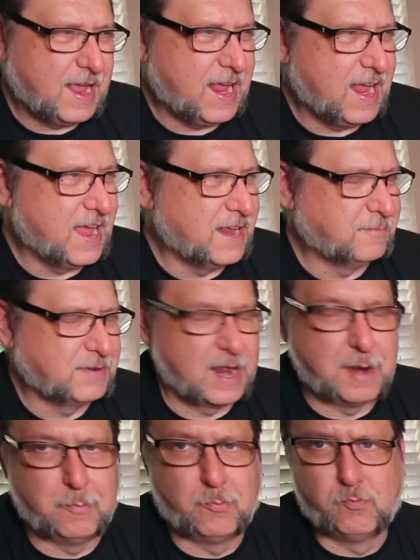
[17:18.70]
and I'm
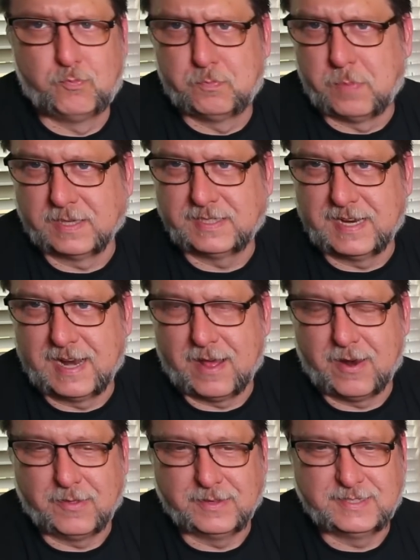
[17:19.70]
kind of busting
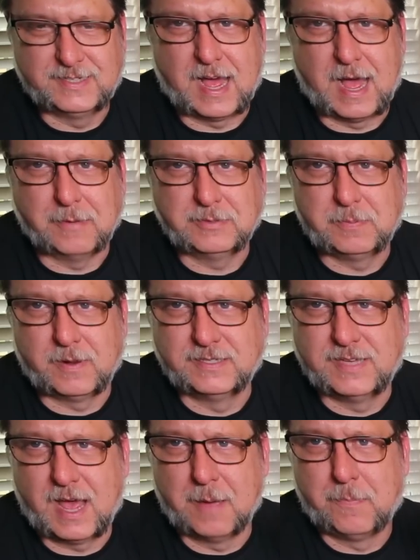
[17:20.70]
out all the stops.
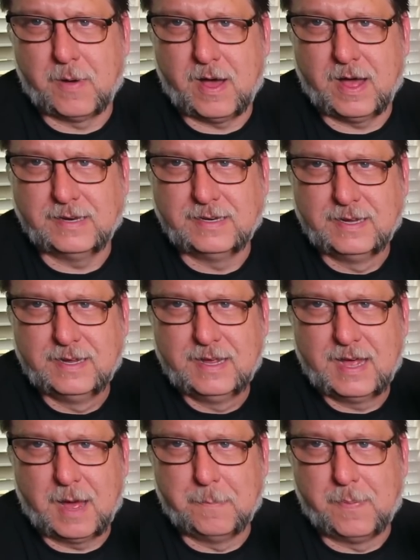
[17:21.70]
Plus, I
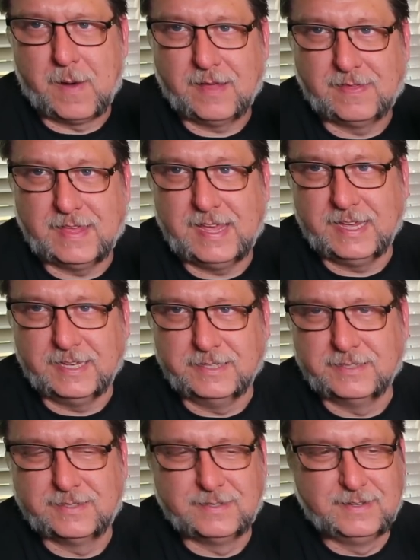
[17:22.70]
bought
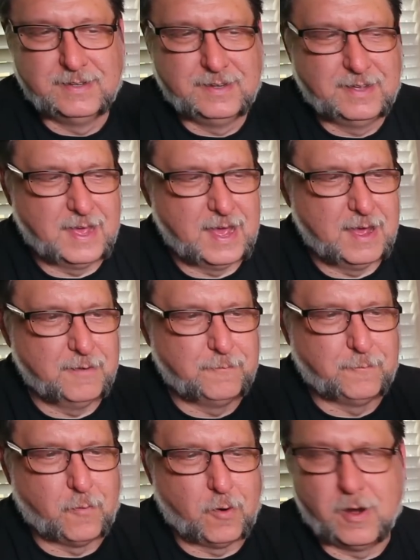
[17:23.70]
these
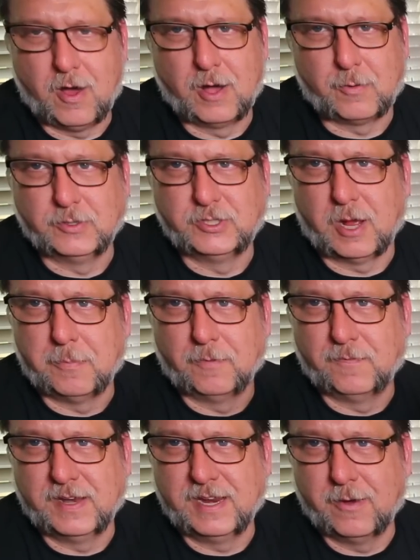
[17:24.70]
for an Aqua Shopper
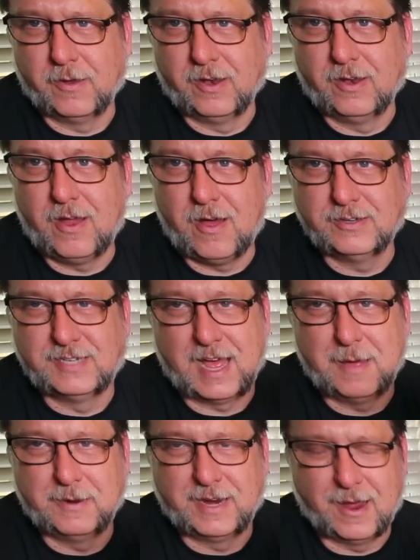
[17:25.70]
video a long
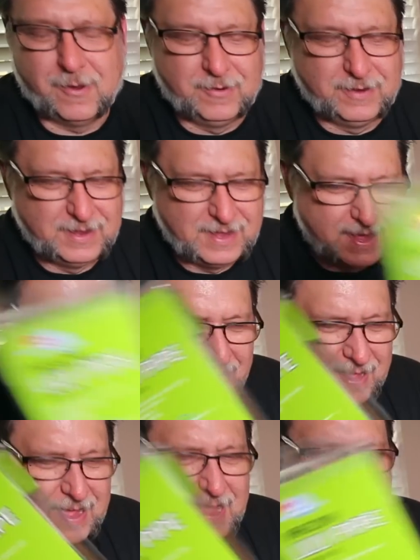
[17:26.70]
time ago.
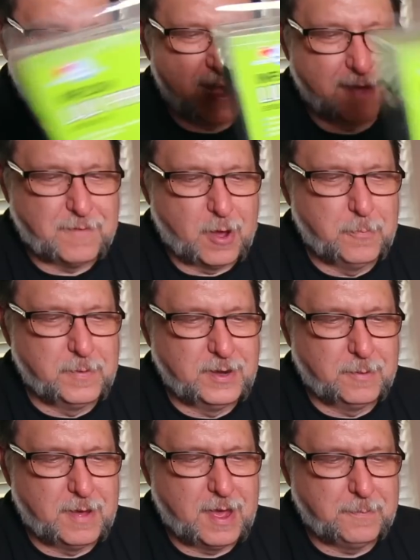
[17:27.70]
And I've opened
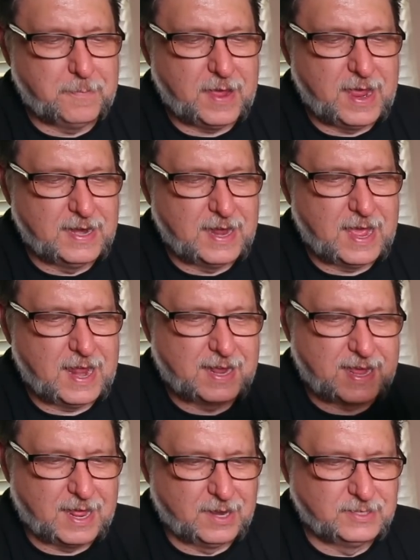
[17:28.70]
them up, and I
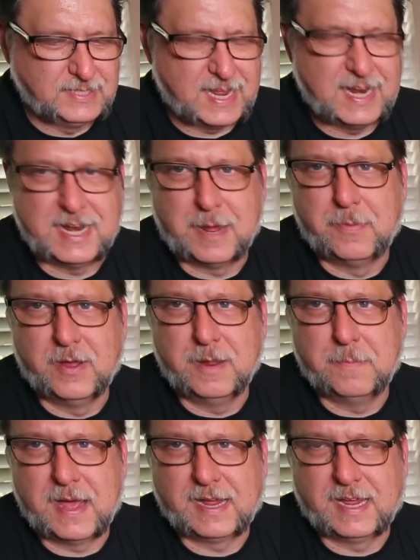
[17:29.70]
kind of looked at it and I put
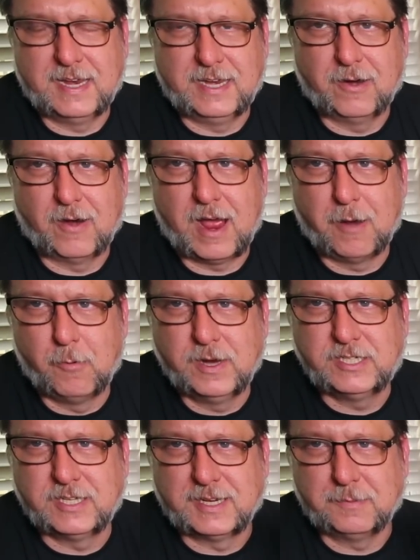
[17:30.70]
it back in here. I
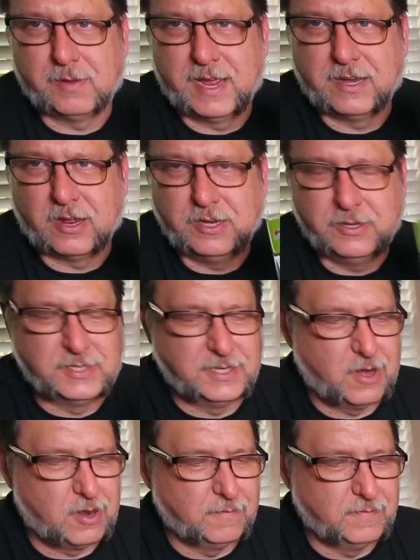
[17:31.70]
originally planned on using
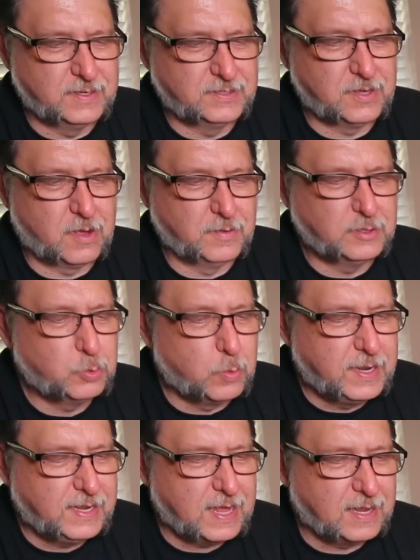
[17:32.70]
all of this on the
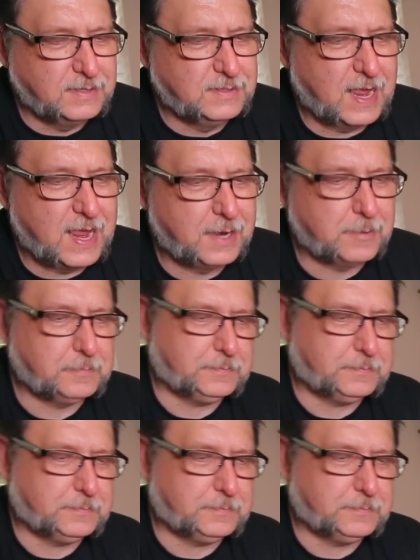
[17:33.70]
20-gallon tank.